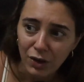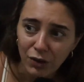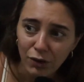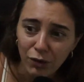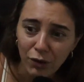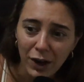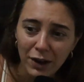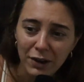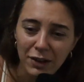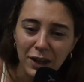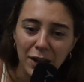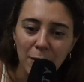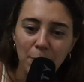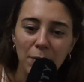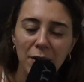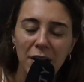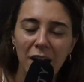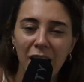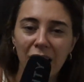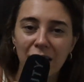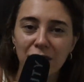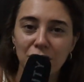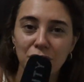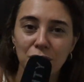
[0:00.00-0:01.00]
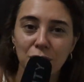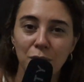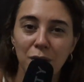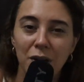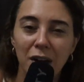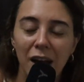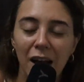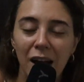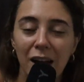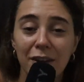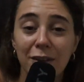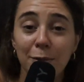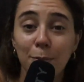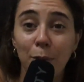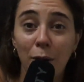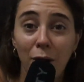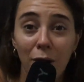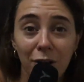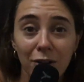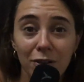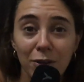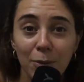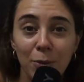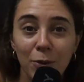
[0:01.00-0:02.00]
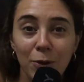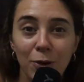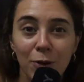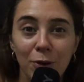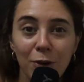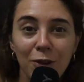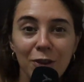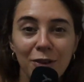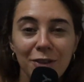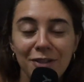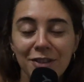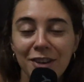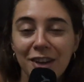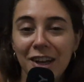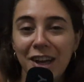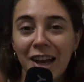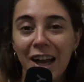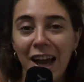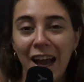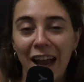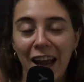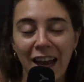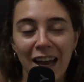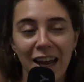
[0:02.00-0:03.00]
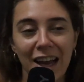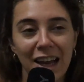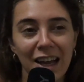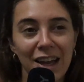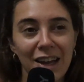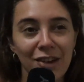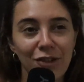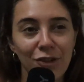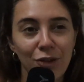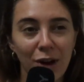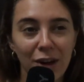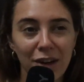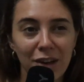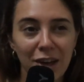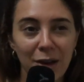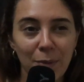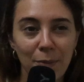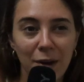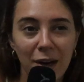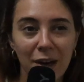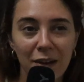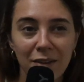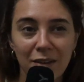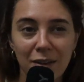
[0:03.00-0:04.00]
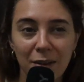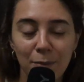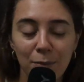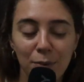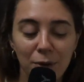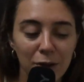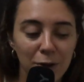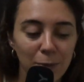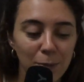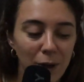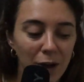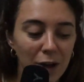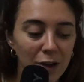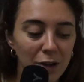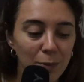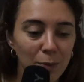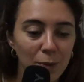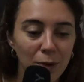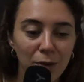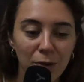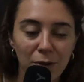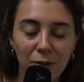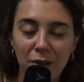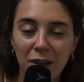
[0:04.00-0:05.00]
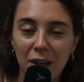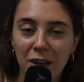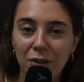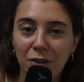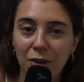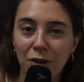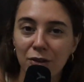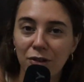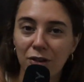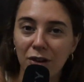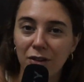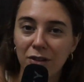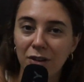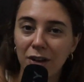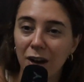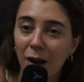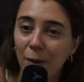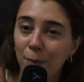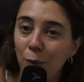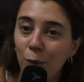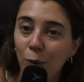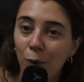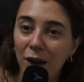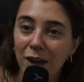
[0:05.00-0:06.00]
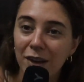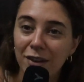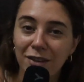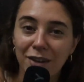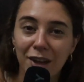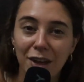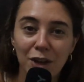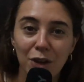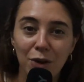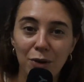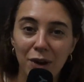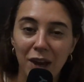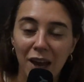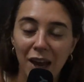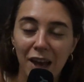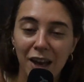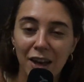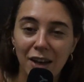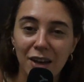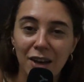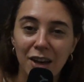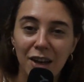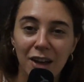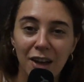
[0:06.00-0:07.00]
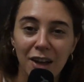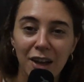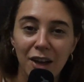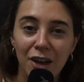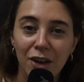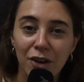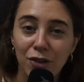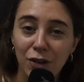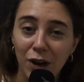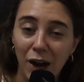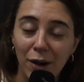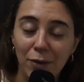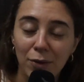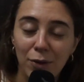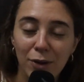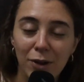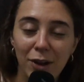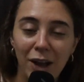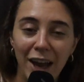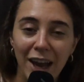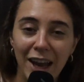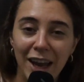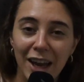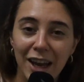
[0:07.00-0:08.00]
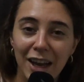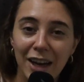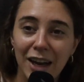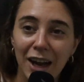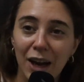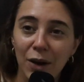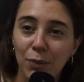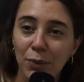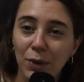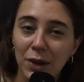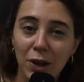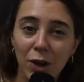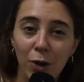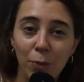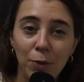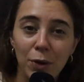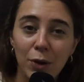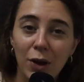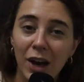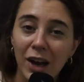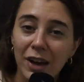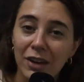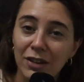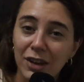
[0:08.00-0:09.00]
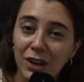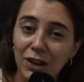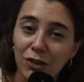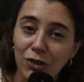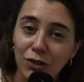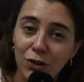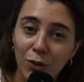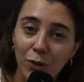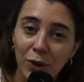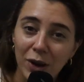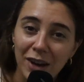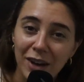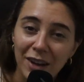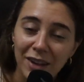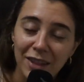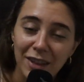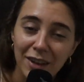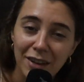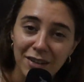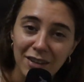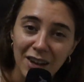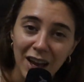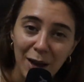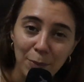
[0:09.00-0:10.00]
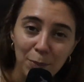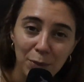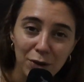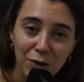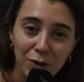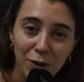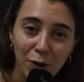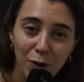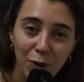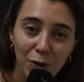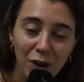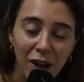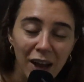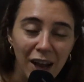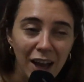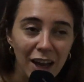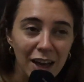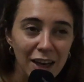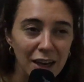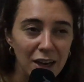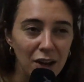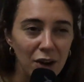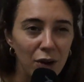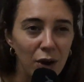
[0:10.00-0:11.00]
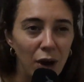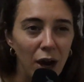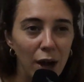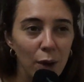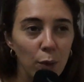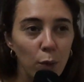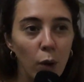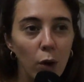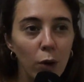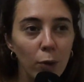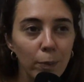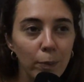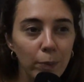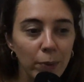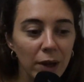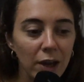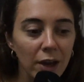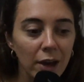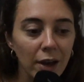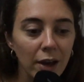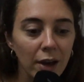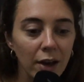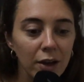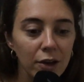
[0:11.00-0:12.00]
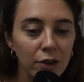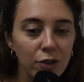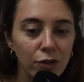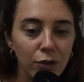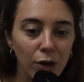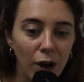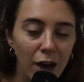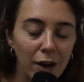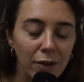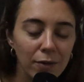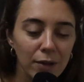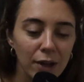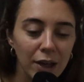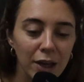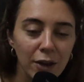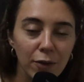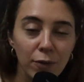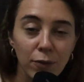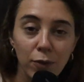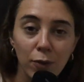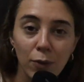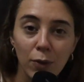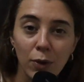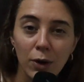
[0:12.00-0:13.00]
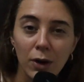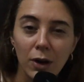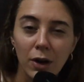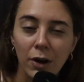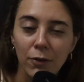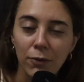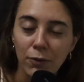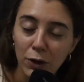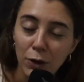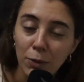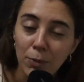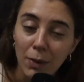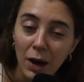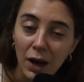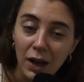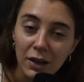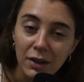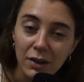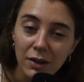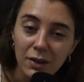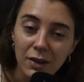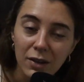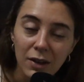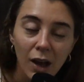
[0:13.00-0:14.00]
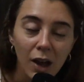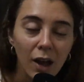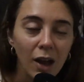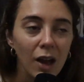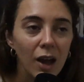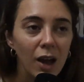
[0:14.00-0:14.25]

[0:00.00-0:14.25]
Tried to keep it as short as possible and tried to keep it as simple as possible. These are just a couple ways that you can travel, and I really hope you guys enjoyed this episode. Now, I won't be traveling for a few months.